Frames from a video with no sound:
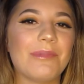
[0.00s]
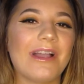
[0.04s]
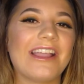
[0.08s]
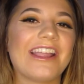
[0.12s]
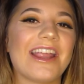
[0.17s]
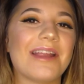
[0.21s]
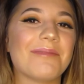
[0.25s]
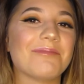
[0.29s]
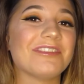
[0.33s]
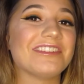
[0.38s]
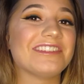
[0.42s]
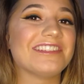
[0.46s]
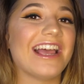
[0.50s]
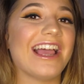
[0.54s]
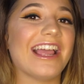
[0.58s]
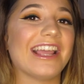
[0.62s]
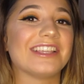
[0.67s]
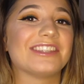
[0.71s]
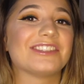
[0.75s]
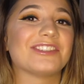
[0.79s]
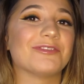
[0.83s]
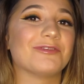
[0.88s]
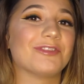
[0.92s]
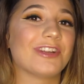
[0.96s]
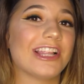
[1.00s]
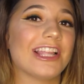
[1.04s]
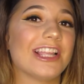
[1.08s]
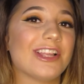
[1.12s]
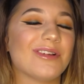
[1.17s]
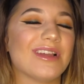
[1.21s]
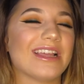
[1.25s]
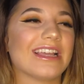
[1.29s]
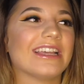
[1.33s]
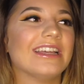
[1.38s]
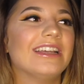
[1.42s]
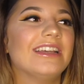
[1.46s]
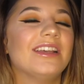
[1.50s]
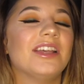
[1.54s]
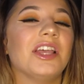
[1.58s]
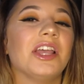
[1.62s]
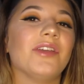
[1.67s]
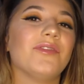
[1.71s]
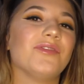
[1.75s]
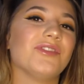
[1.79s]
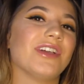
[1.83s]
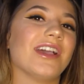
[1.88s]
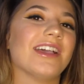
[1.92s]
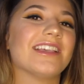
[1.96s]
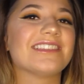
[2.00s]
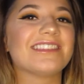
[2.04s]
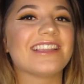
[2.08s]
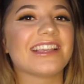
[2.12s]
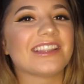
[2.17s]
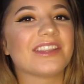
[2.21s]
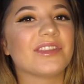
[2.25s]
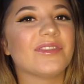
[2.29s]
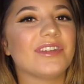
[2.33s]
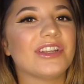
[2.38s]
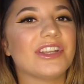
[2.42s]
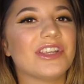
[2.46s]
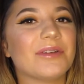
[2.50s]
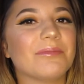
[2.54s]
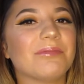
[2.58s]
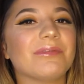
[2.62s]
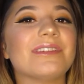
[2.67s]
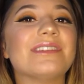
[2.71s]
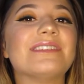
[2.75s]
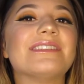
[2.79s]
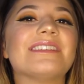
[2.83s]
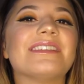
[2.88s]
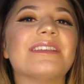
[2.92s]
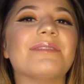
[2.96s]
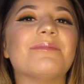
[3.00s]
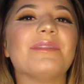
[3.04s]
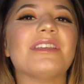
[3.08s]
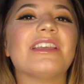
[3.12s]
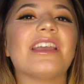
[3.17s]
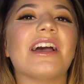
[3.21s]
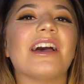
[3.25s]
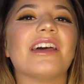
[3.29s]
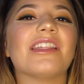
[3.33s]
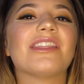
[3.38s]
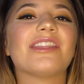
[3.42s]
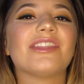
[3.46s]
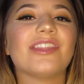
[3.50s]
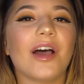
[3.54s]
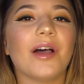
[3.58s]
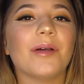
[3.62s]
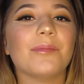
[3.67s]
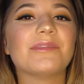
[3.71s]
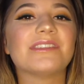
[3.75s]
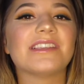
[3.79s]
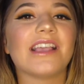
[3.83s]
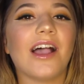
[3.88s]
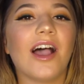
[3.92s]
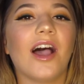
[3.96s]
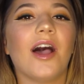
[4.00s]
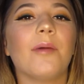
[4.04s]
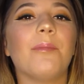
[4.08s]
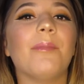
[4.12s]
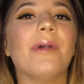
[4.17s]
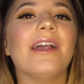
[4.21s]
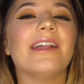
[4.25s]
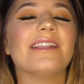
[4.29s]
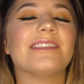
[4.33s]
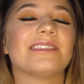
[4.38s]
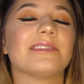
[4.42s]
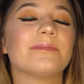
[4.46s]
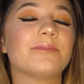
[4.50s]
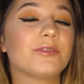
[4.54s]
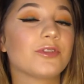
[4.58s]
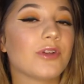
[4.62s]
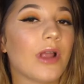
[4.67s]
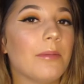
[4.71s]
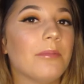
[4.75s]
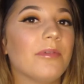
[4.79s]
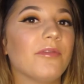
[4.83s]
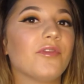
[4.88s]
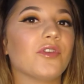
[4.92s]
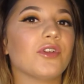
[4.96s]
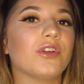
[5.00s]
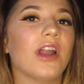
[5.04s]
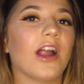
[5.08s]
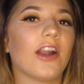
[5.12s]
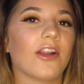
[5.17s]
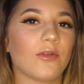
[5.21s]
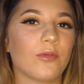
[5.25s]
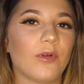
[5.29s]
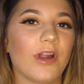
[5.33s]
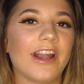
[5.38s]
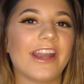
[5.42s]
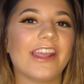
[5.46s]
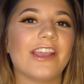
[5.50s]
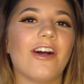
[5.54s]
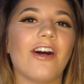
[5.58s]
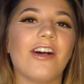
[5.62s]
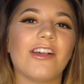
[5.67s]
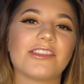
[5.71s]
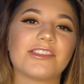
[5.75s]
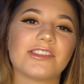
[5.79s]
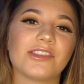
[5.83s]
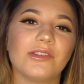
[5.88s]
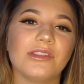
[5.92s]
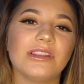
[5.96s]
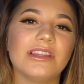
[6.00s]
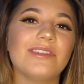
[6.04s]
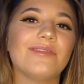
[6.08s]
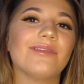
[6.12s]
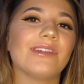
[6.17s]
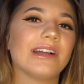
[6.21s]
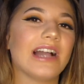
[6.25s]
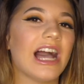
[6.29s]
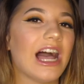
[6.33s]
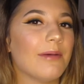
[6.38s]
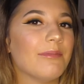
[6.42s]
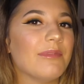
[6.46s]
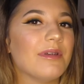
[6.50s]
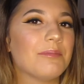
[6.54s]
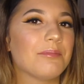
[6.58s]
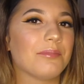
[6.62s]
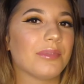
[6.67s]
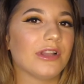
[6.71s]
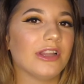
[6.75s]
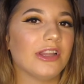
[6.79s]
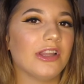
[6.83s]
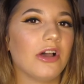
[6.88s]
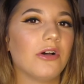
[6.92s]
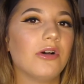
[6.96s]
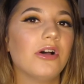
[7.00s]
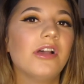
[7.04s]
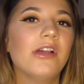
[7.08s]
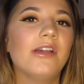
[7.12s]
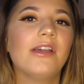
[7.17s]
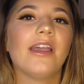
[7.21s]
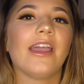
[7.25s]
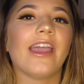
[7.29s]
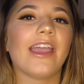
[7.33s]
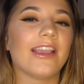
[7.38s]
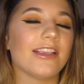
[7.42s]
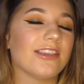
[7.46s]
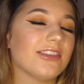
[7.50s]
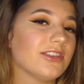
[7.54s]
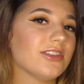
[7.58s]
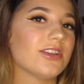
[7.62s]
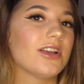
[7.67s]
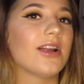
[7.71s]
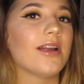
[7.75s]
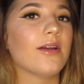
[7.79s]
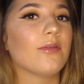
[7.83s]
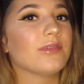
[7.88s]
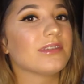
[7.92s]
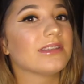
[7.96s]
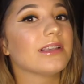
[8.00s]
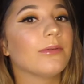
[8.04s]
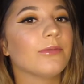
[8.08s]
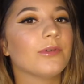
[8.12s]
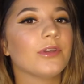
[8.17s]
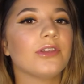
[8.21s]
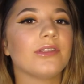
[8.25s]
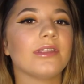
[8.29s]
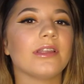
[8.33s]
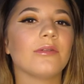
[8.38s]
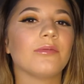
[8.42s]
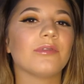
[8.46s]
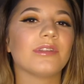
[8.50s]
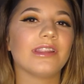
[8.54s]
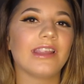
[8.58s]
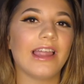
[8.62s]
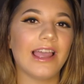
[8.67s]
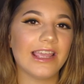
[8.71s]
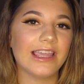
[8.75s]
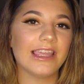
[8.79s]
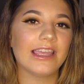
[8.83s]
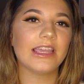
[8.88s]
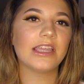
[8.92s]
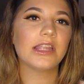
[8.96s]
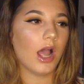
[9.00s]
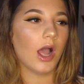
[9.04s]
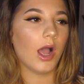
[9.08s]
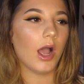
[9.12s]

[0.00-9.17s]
my camera's dying, so really quick, if you guys like the video, please give me a thumbs up and subscribe if you're not already. Also, leave a comment below and share it with someone you think would like it.